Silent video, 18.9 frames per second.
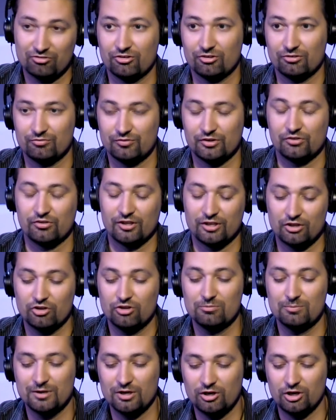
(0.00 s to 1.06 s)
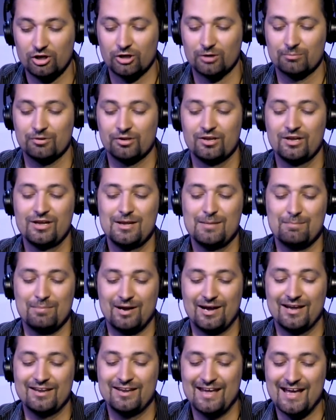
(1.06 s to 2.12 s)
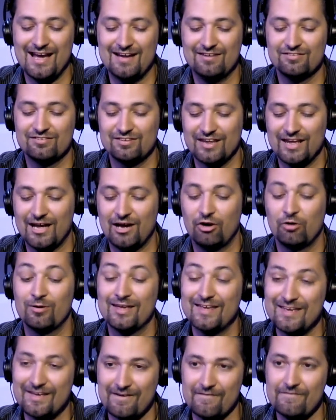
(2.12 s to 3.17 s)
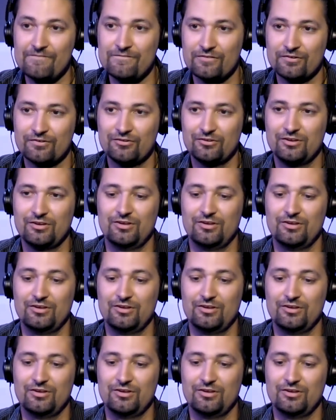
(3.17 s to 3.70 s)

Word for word: their view that you can be mm-hmm. harmed by an act now if